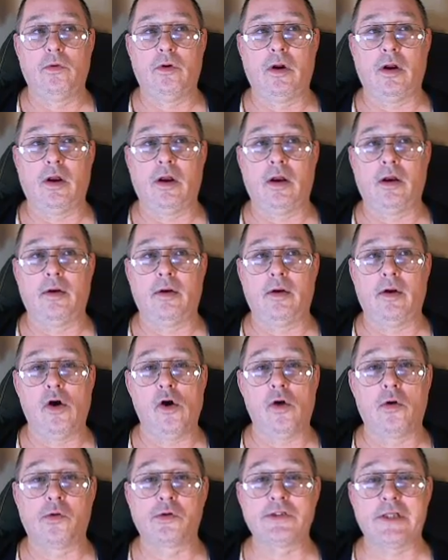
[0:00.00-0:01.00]
uh, a
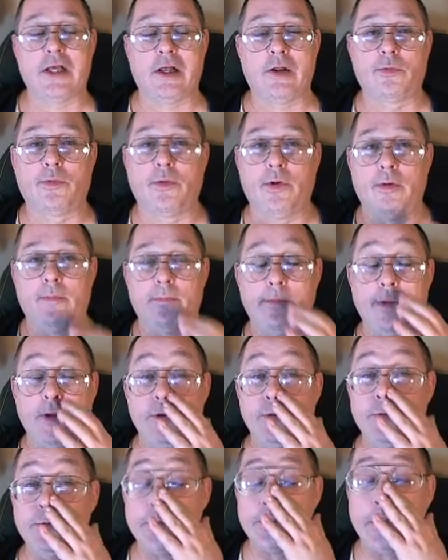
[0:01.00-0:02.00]
hotel room
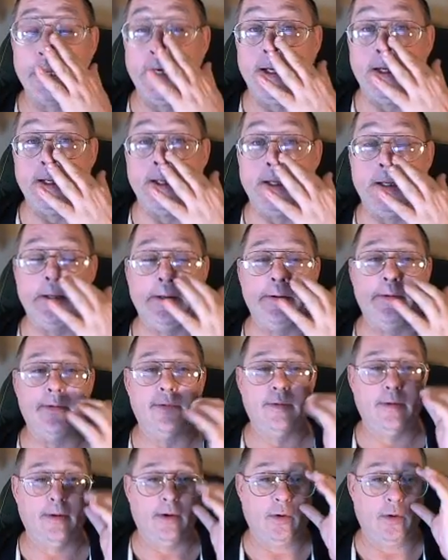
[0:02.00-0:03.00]
that you stayed in
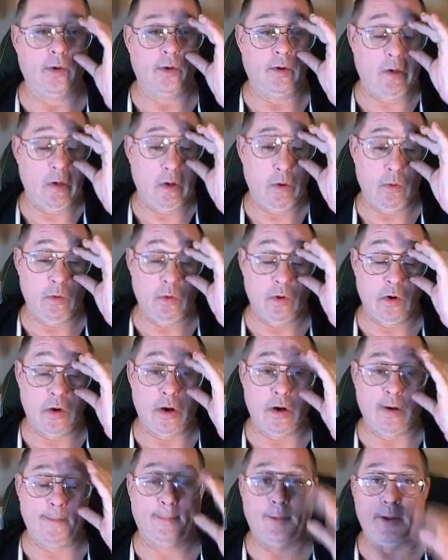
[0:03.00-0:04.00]
uh,
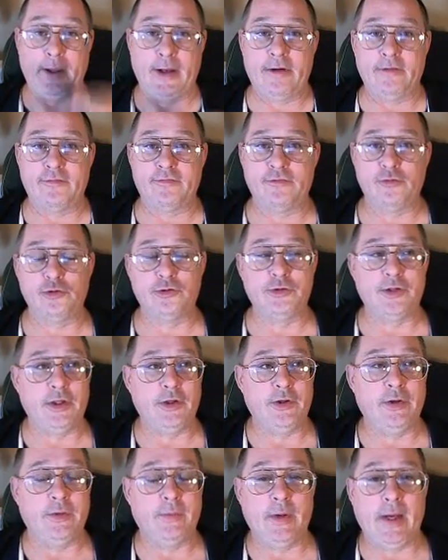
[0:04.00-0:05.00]
or a plate of food
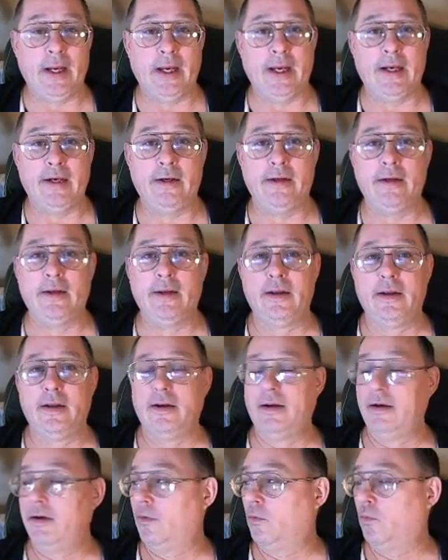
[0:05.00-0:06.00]
that you ate,
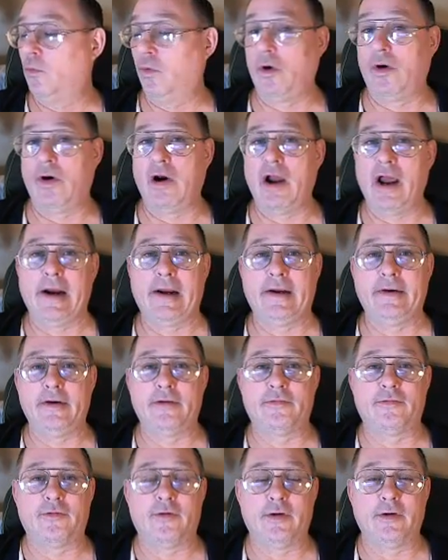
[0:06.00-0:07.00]
we're on a
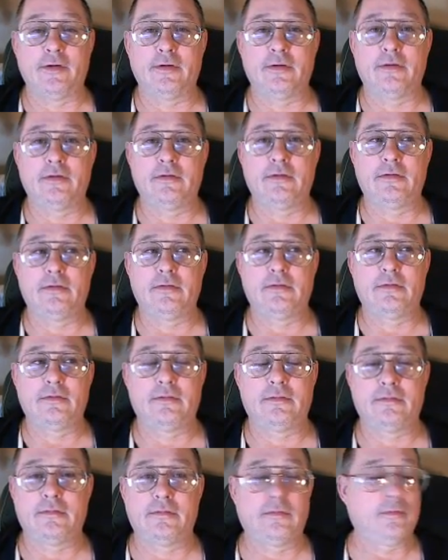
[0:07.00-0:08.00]
different
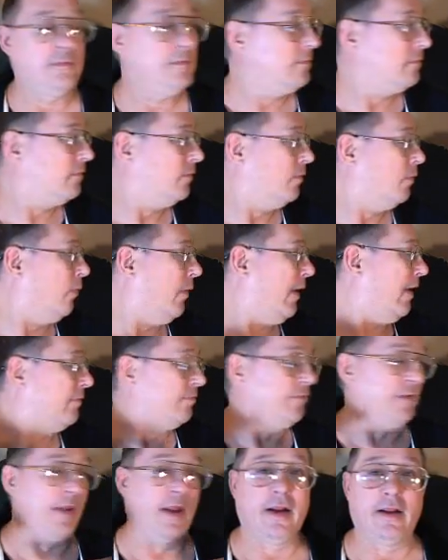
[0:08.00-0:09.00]

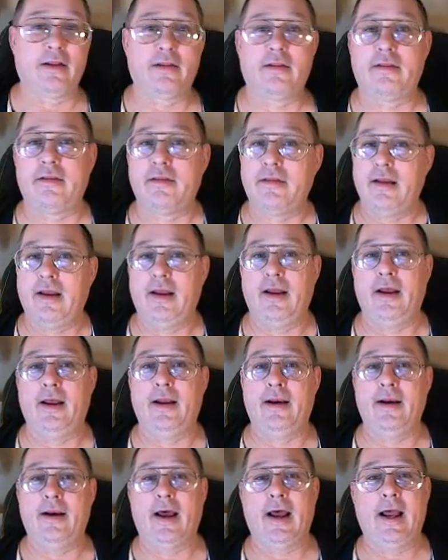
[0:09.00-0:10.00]
wavelength
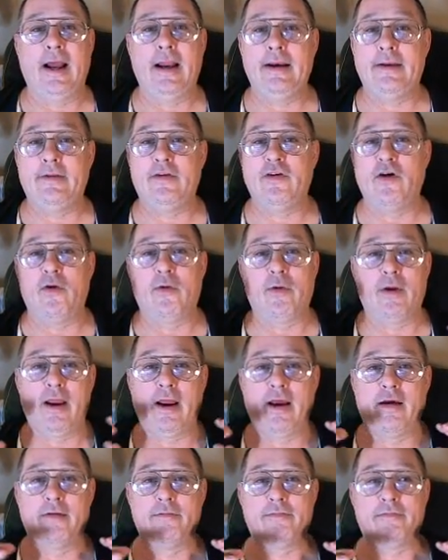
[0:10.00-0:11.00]
and I don't
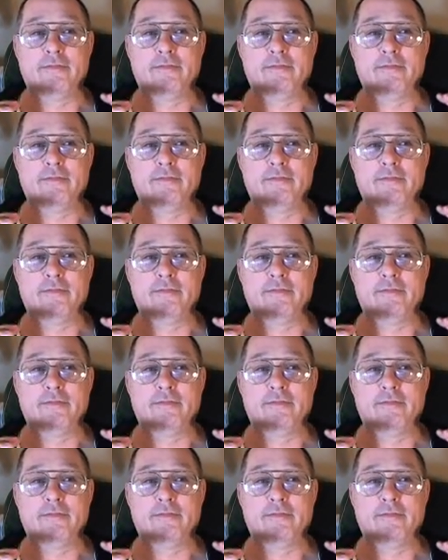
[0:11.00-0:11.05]
have.